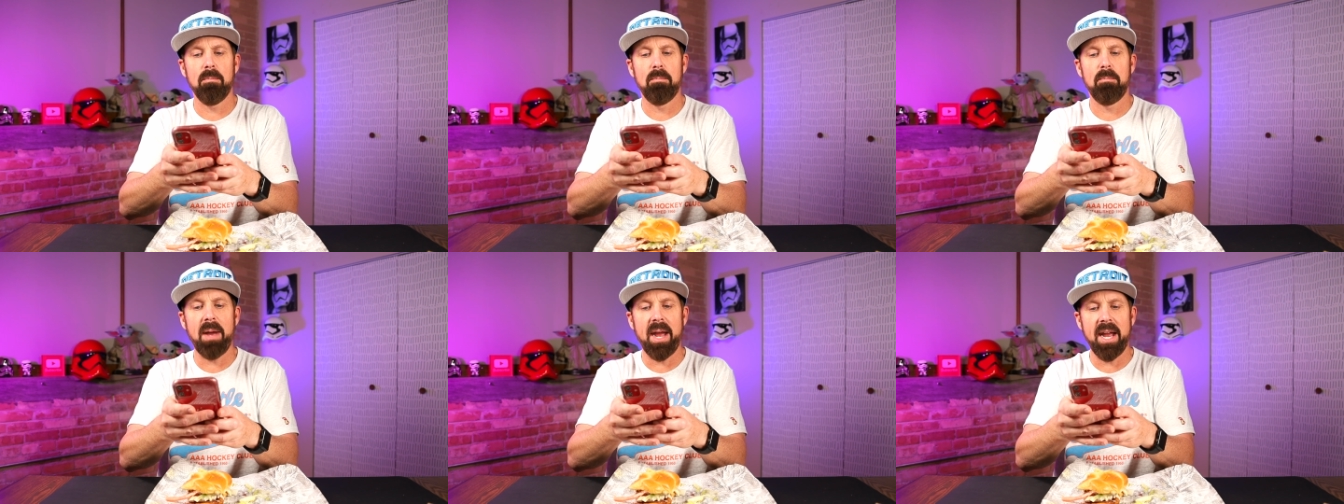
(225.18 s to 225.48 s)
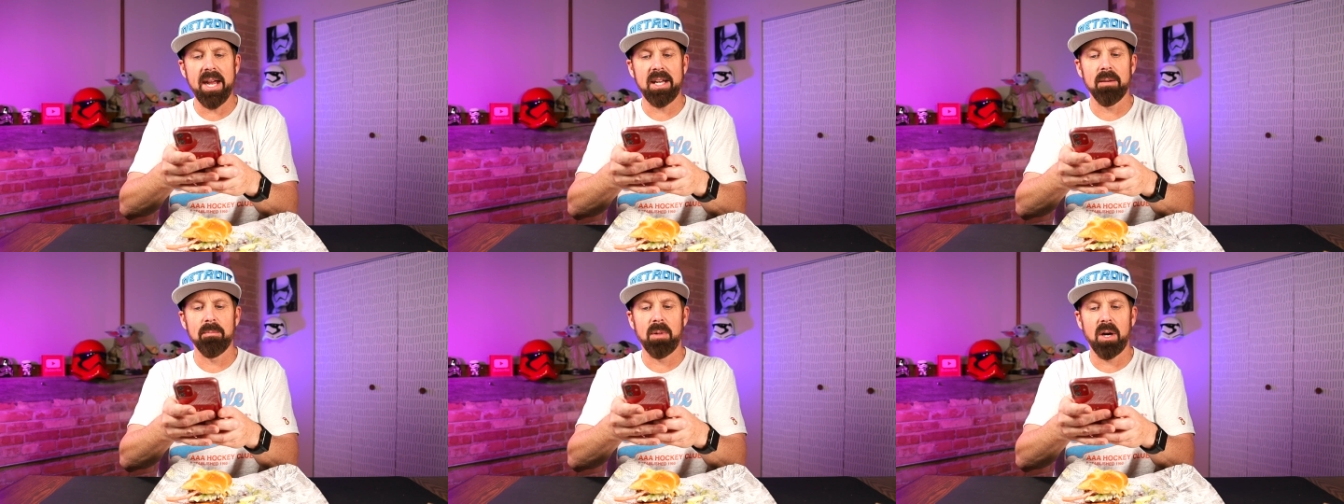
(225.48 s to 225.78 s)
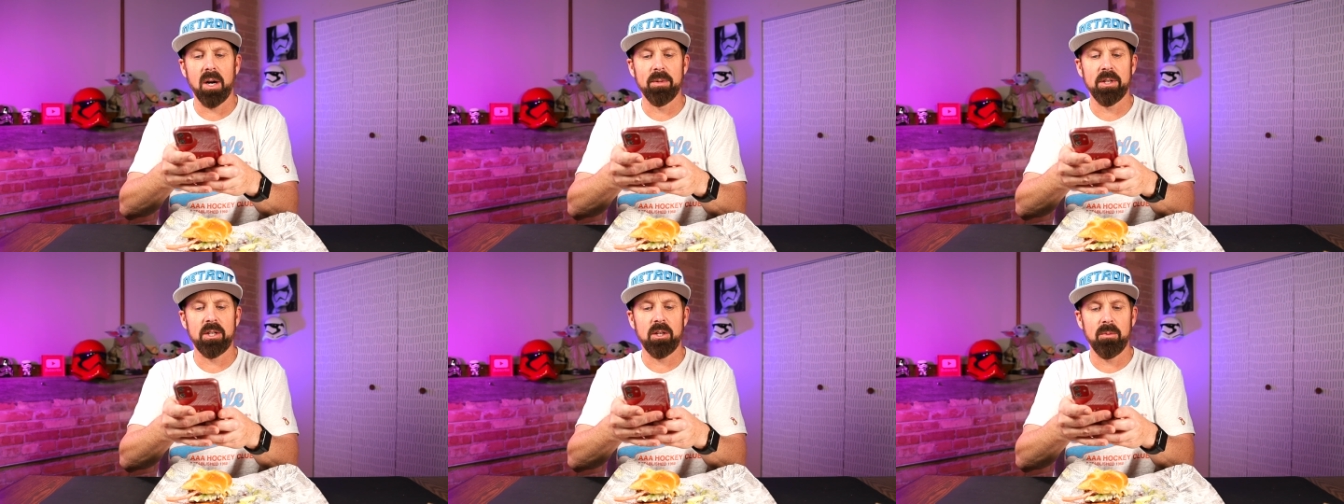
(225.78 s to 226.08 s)
bacon
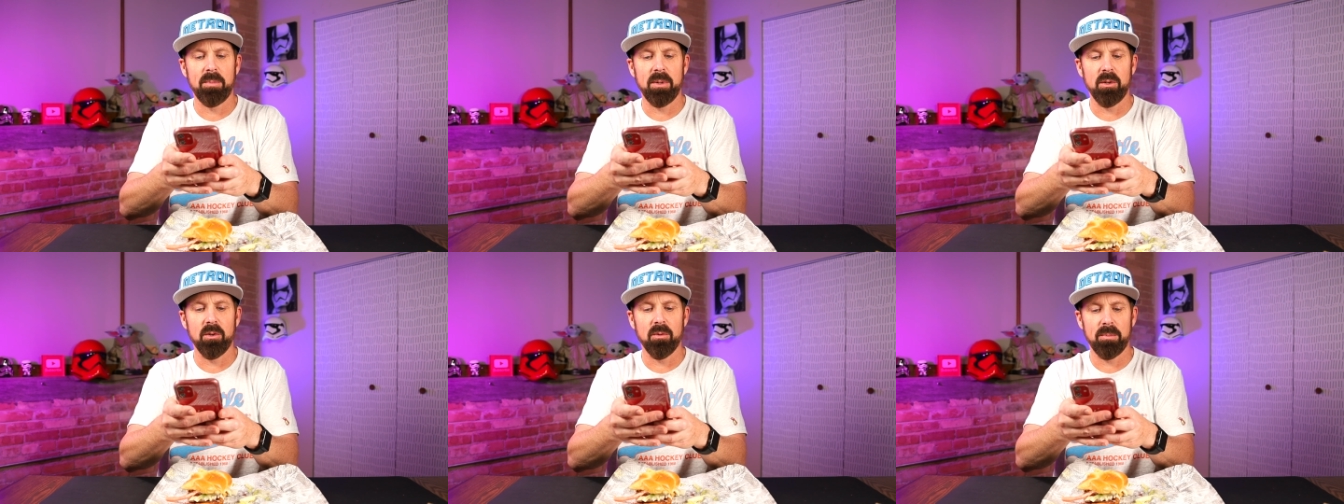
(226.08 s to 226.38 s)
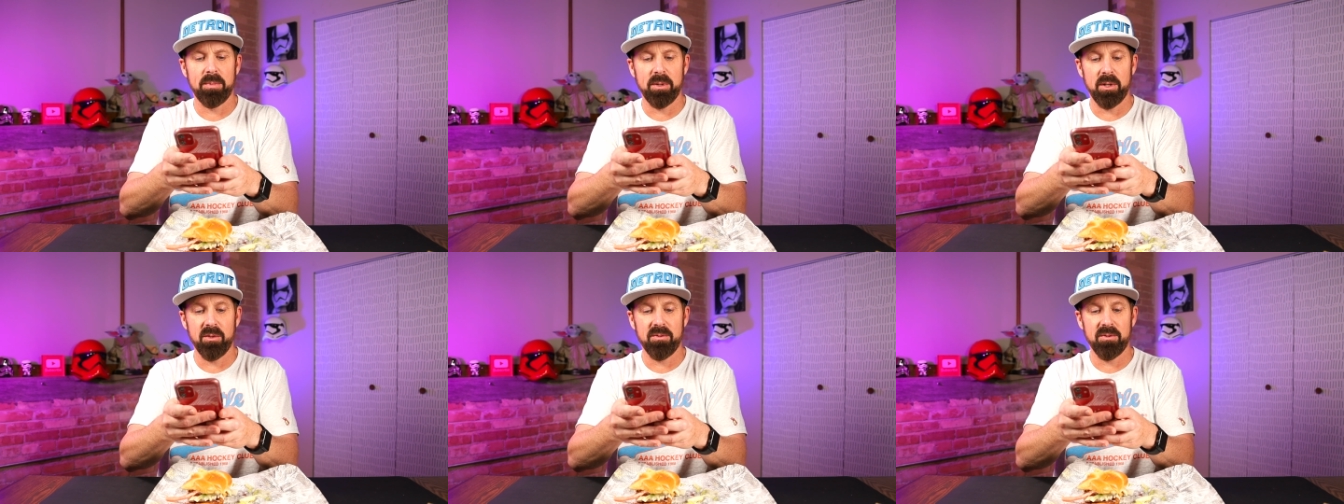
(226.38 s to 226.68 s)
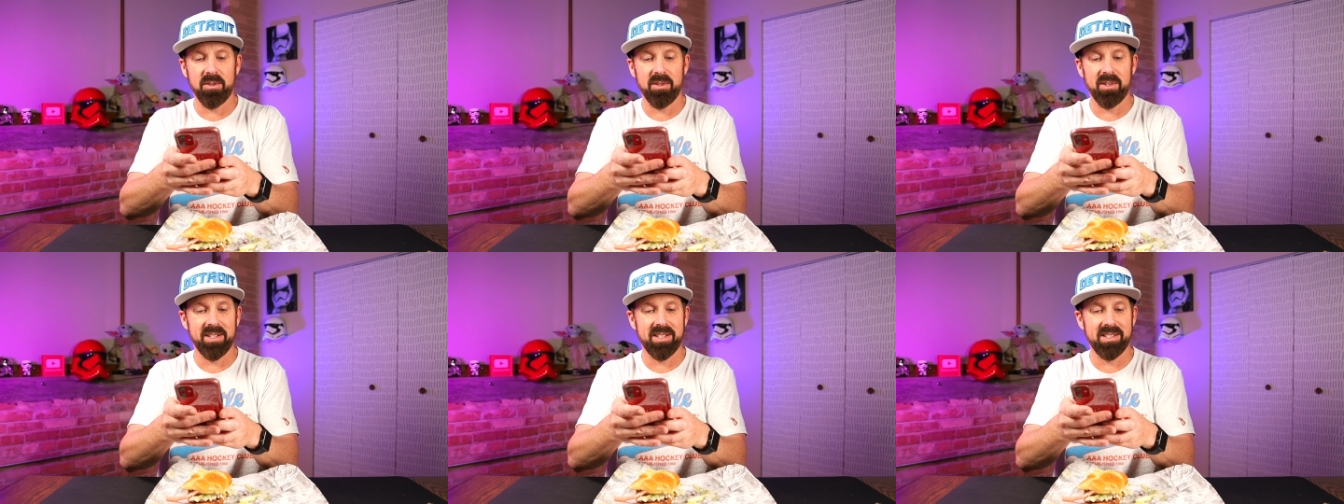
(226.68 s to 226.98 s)
barbecue
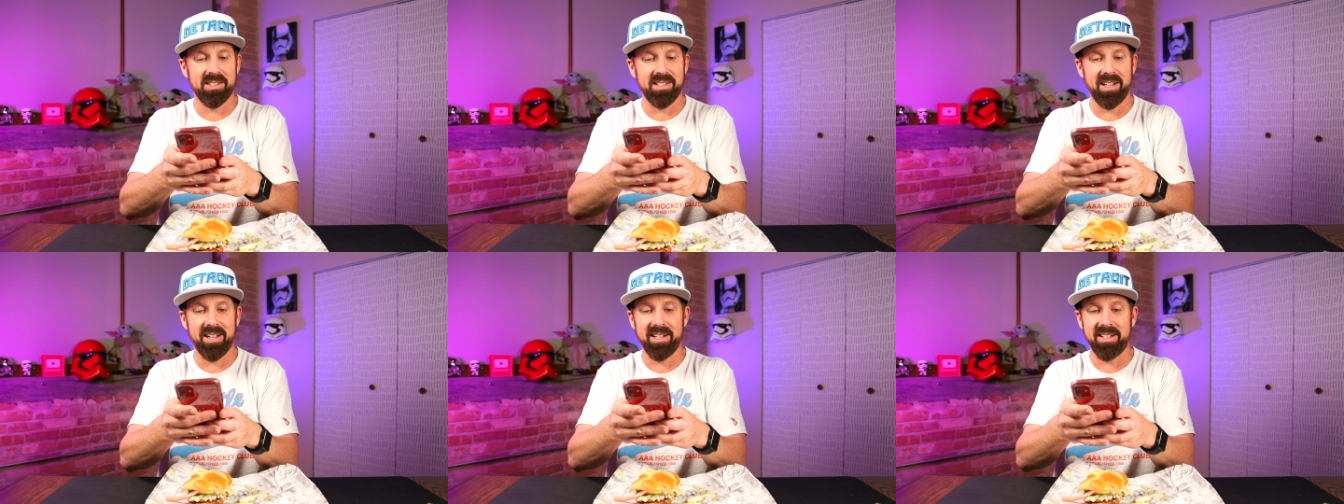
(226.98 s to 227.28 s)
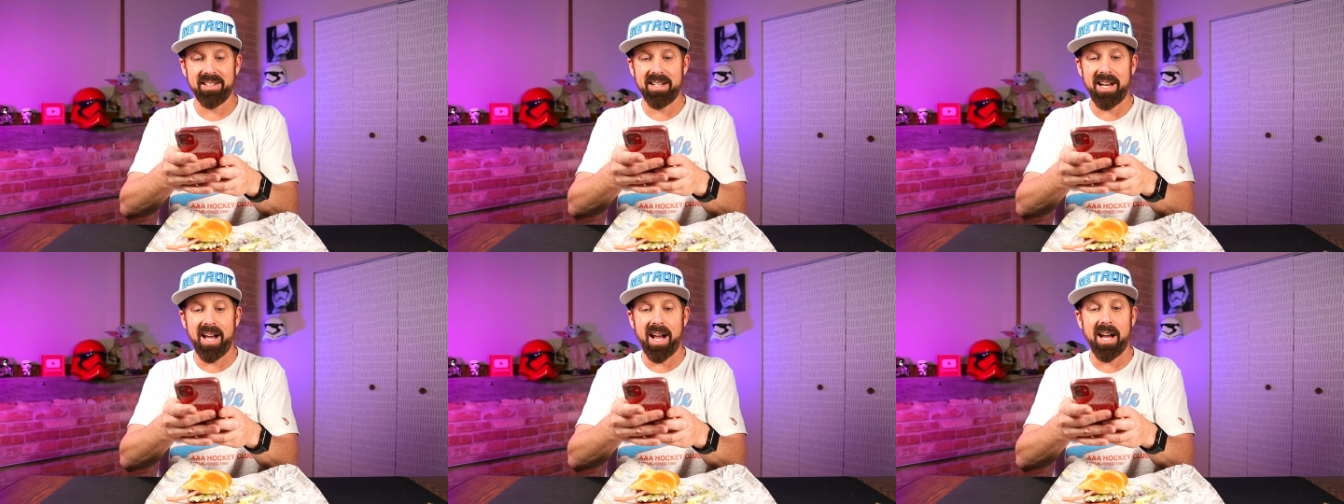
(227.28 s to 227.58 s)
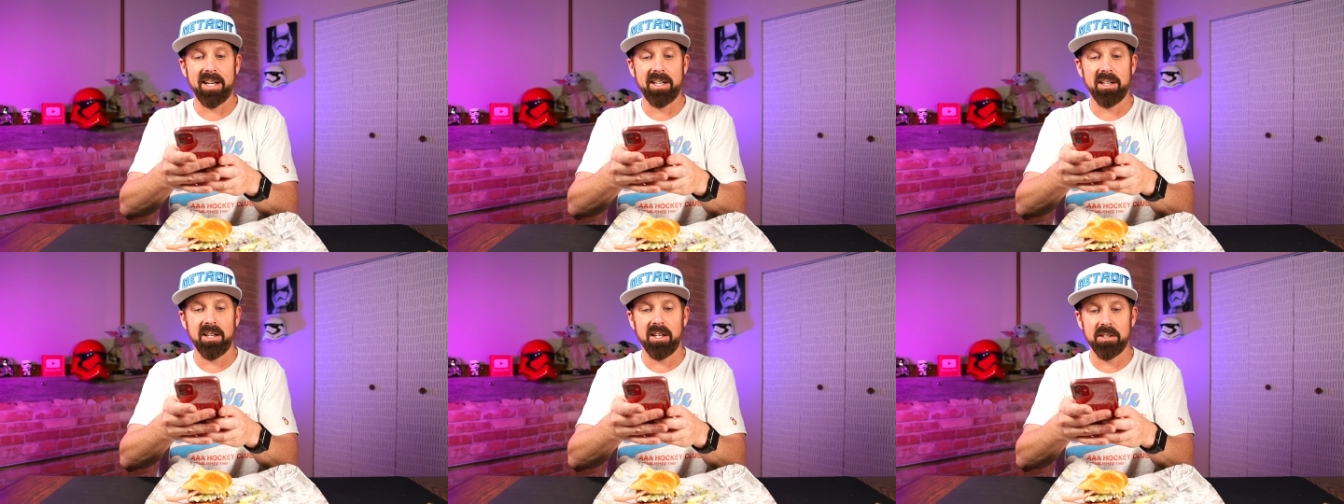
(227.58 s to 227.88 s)
Buford is like
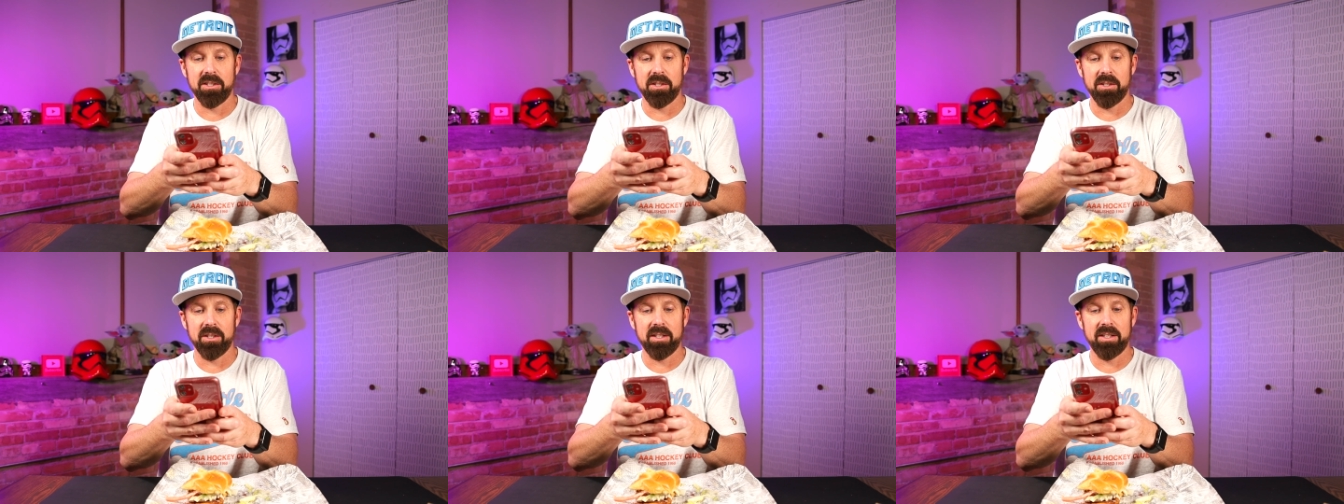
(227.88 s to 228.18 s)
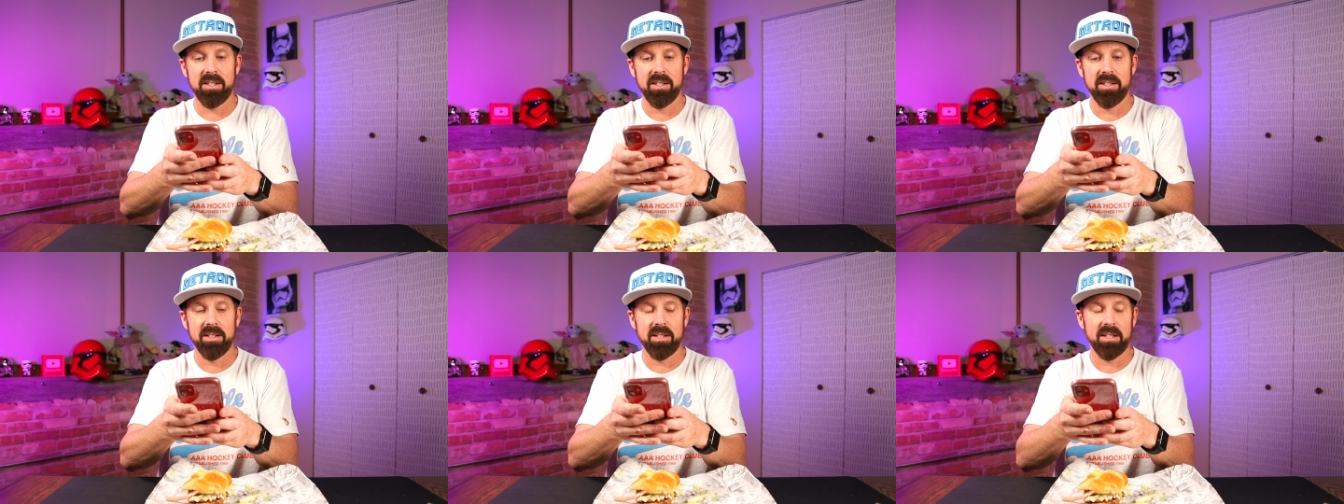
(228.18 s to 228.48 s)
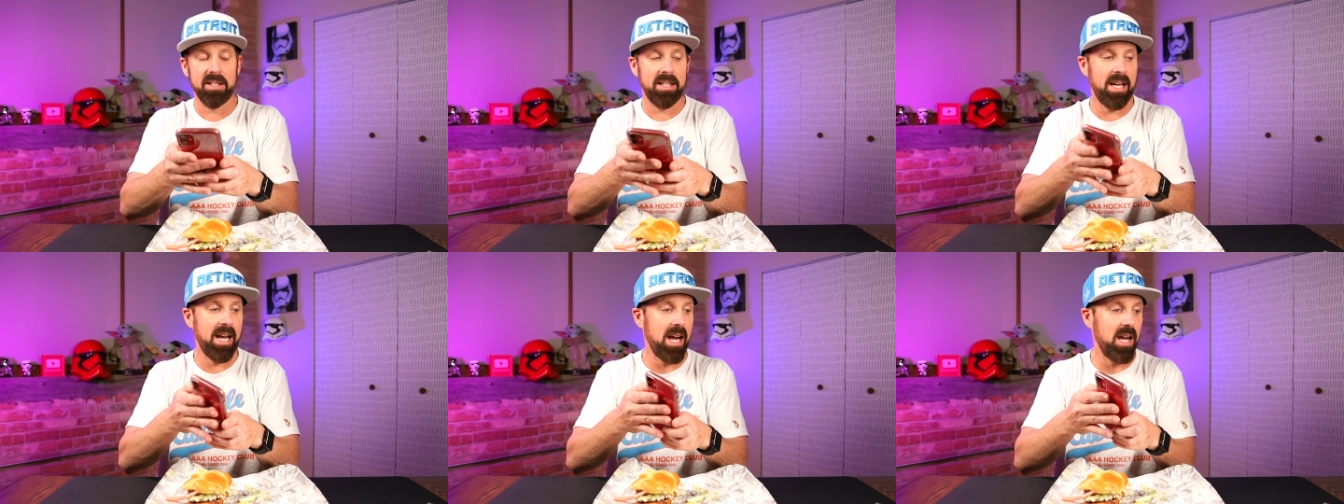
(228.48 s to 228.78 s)
900
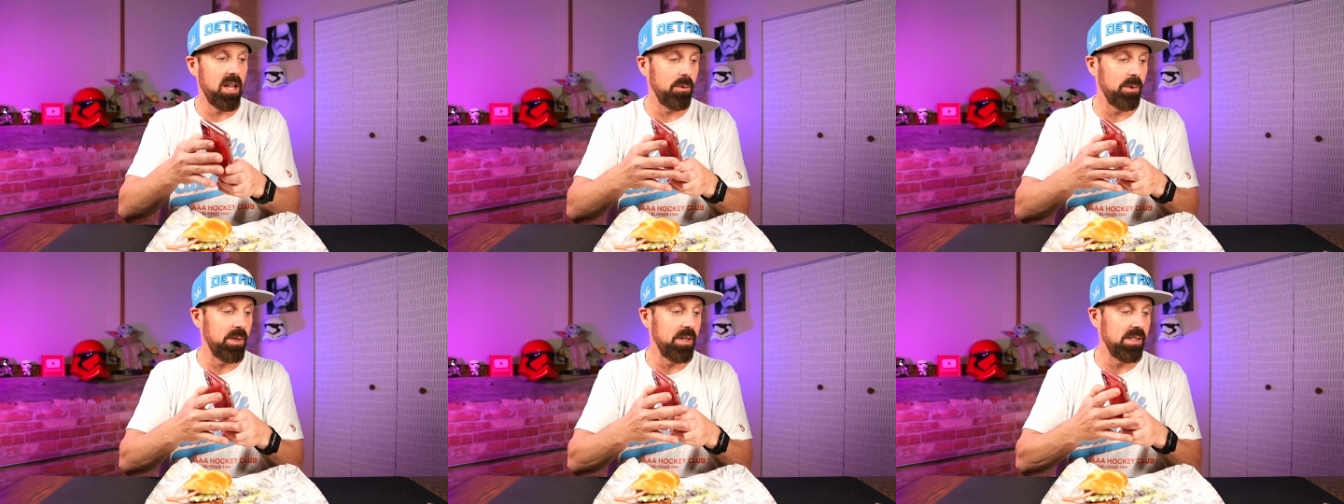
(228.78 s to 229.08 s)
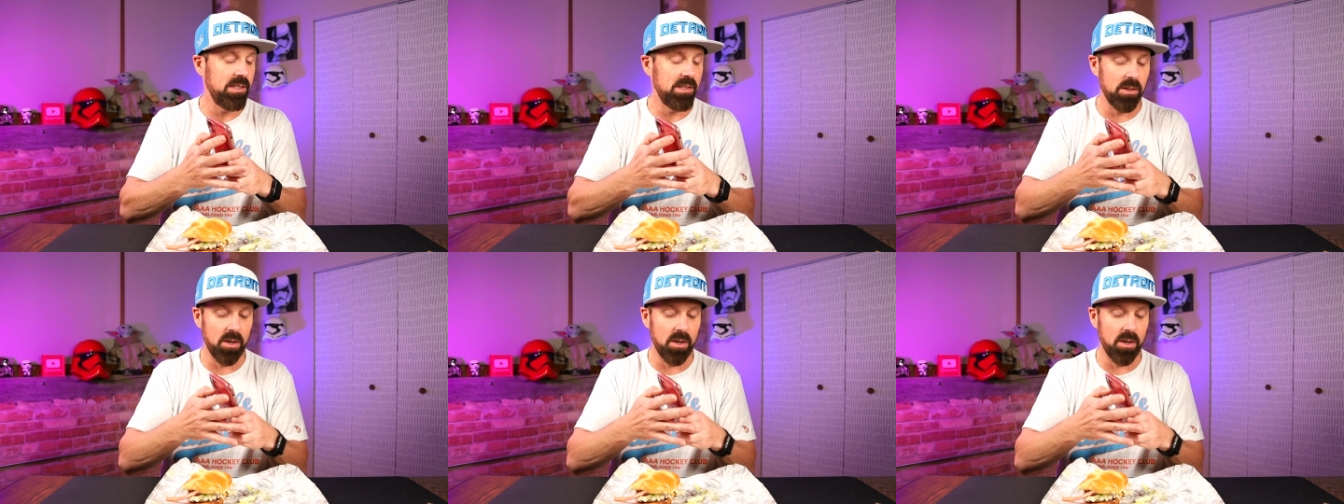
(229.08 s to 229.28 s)
calories.